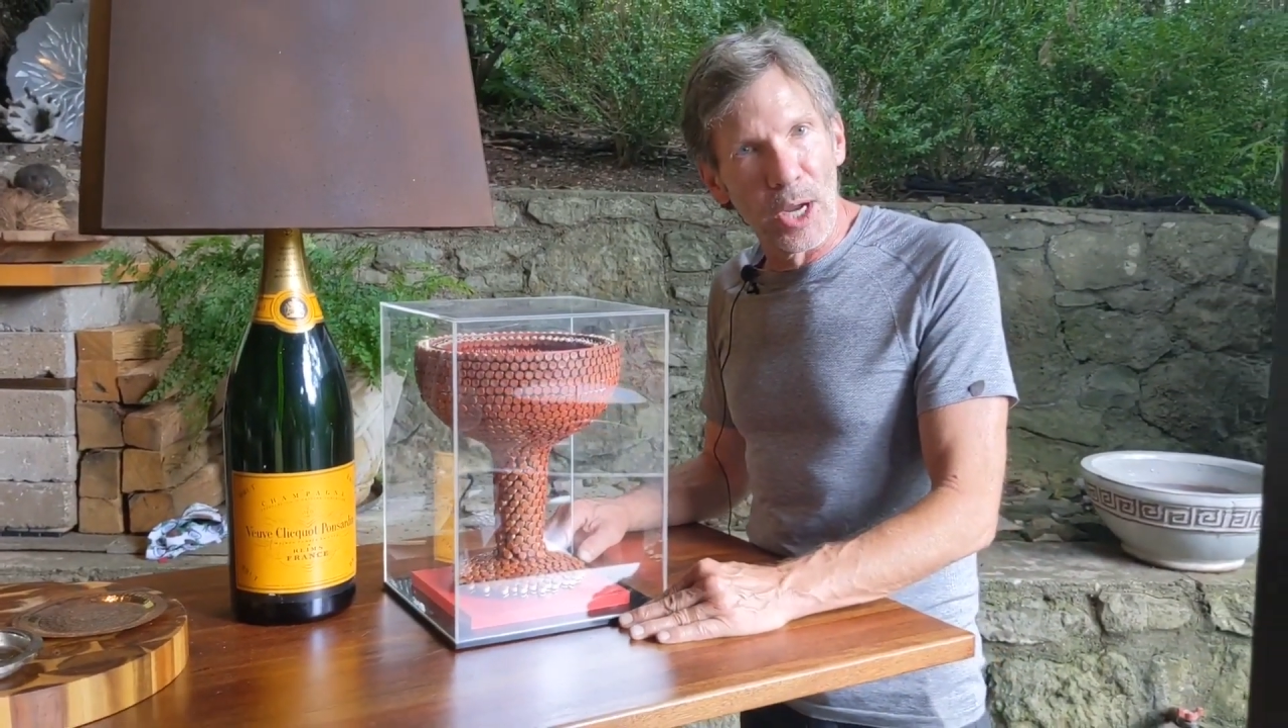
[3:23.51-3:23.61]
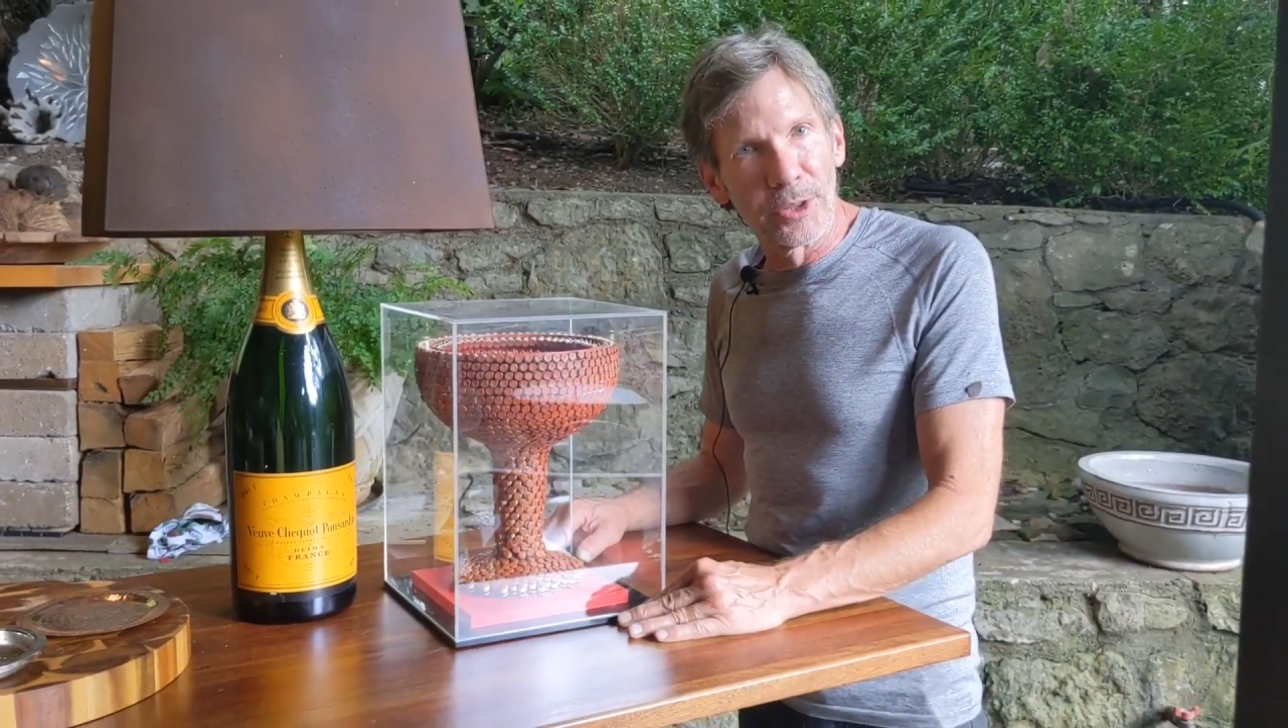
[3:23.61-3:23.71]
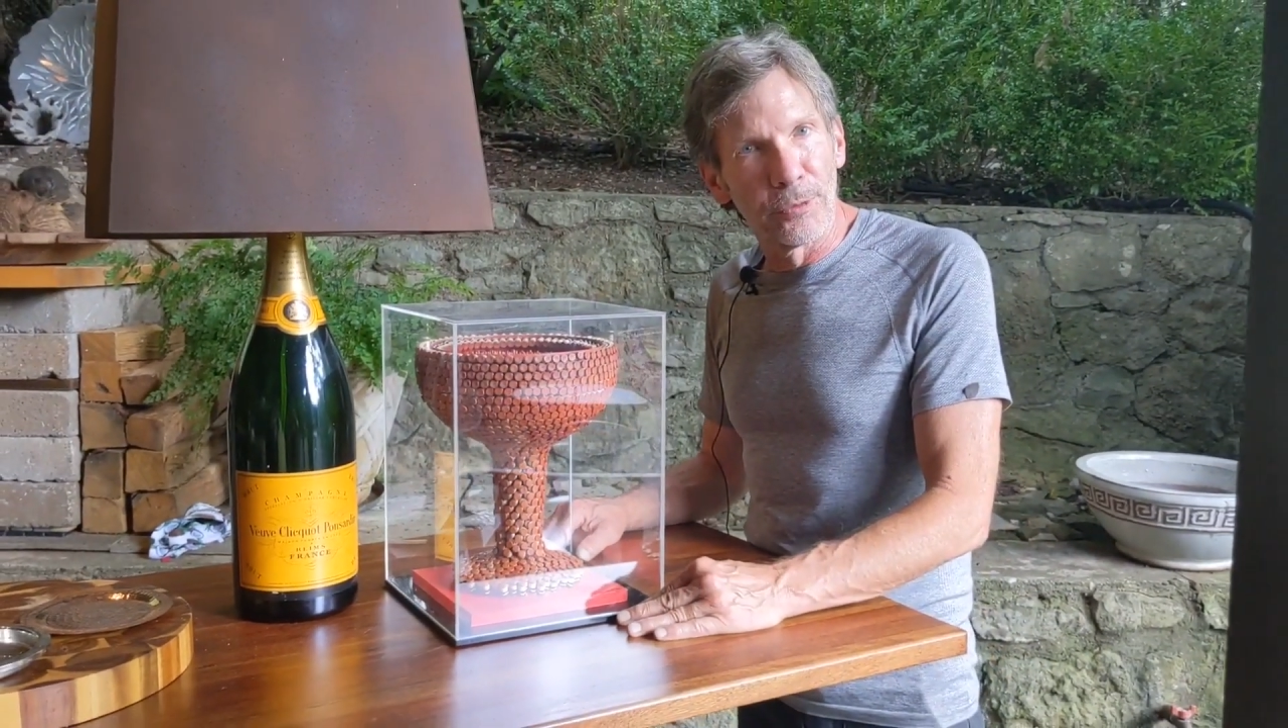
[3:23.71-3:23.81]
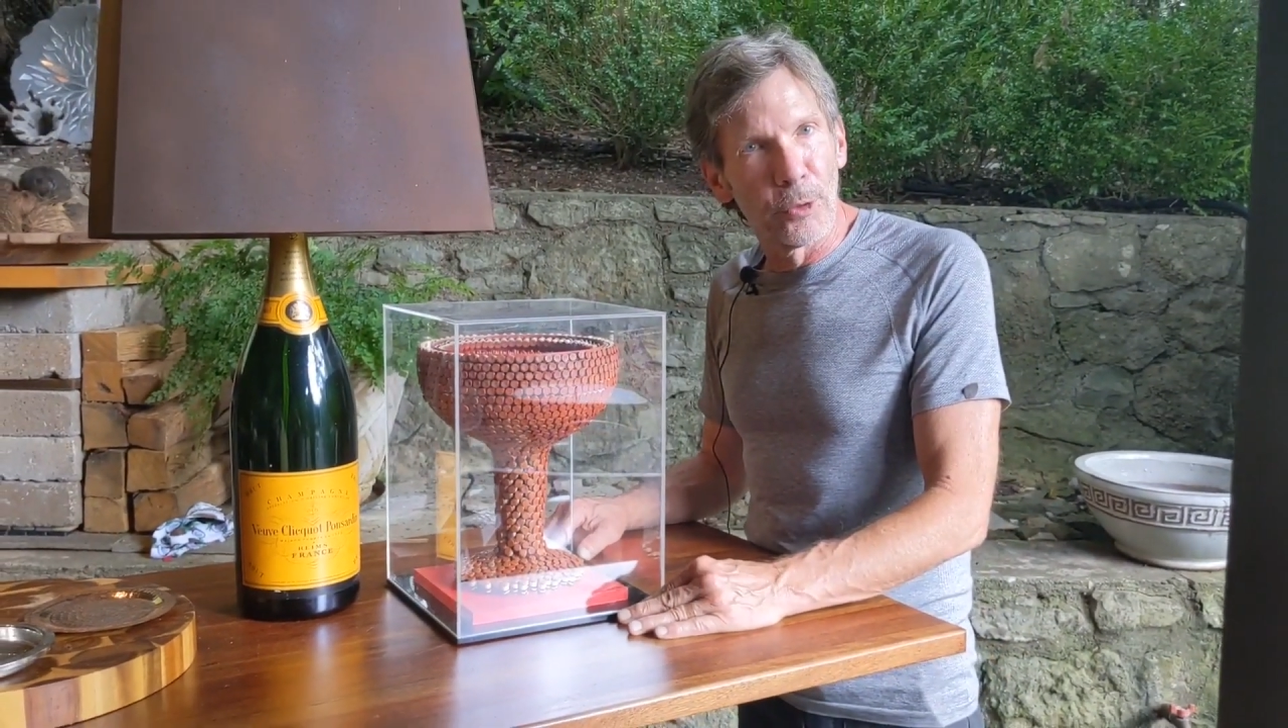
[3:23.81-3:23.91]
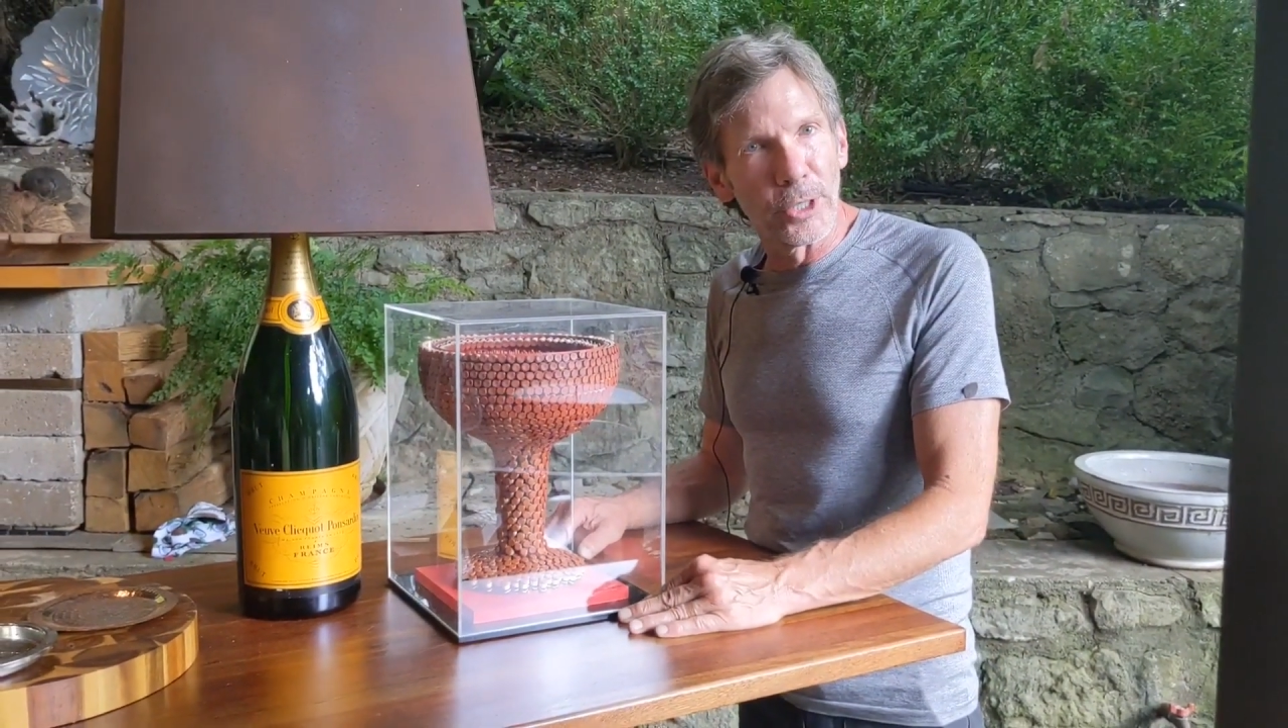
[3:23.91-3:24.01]
at
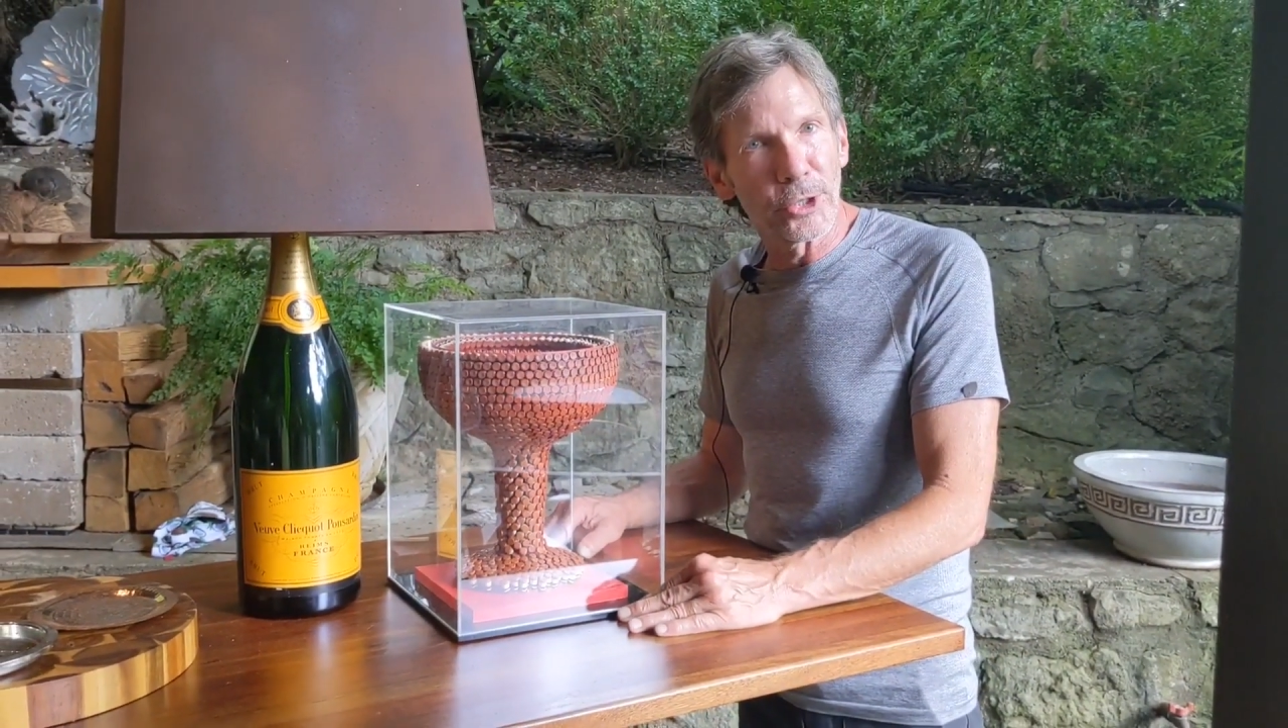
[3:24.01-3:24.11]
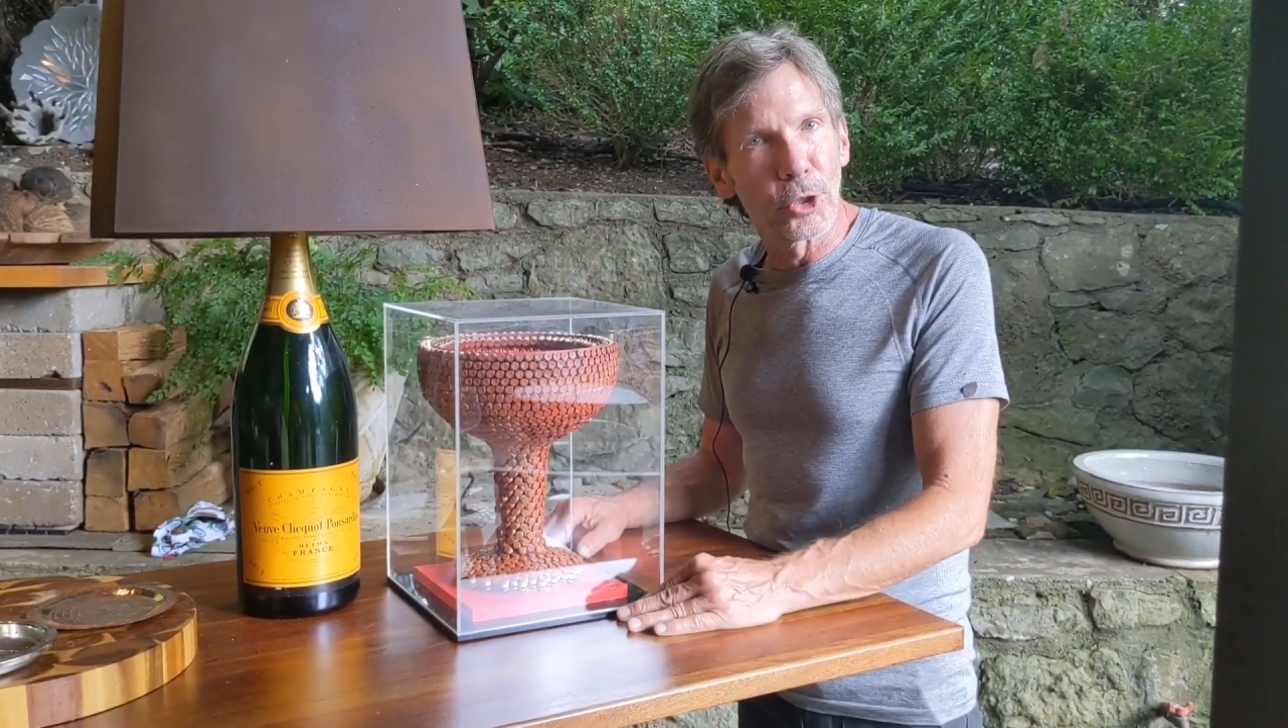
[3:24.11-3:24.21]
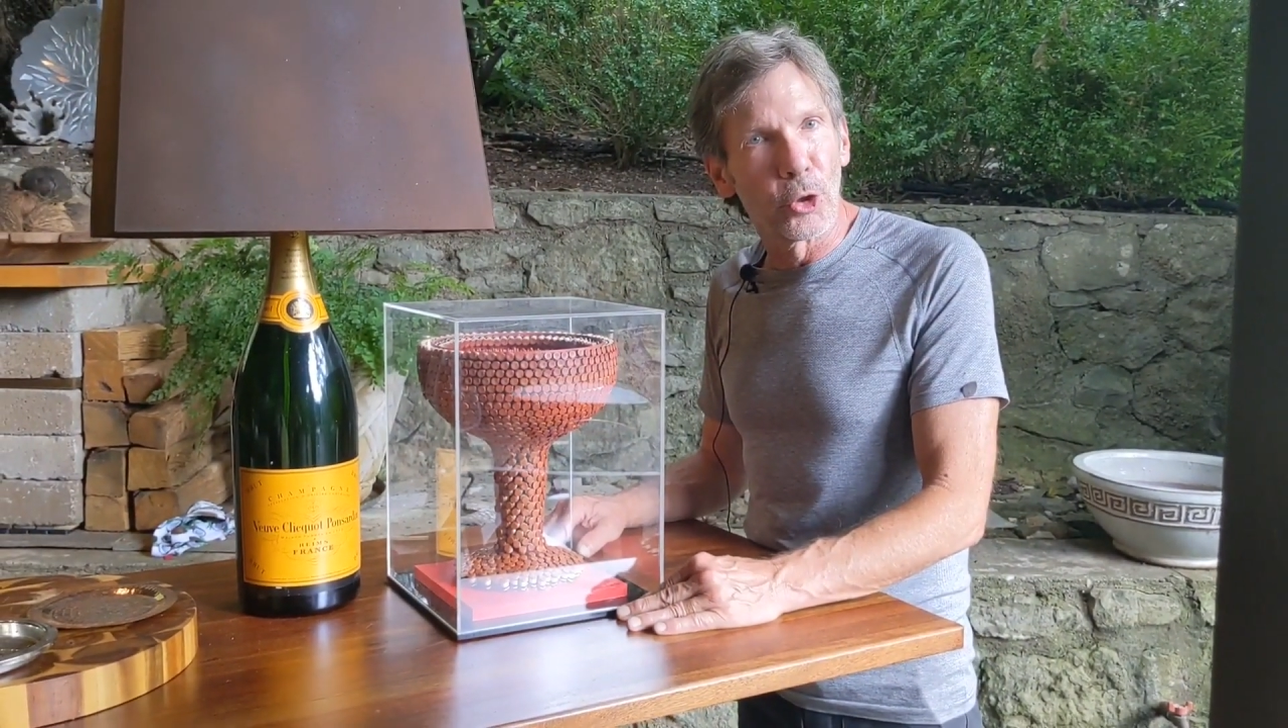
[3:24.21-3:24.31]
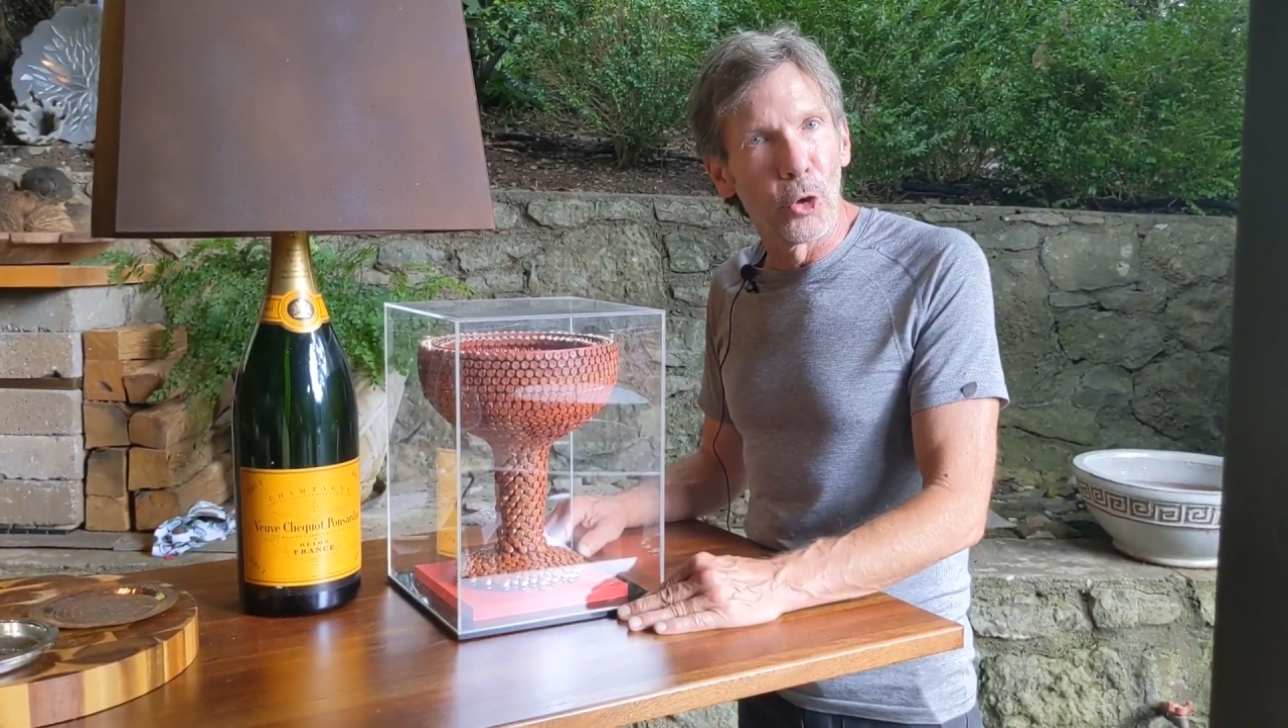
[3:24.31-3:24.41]
the Frist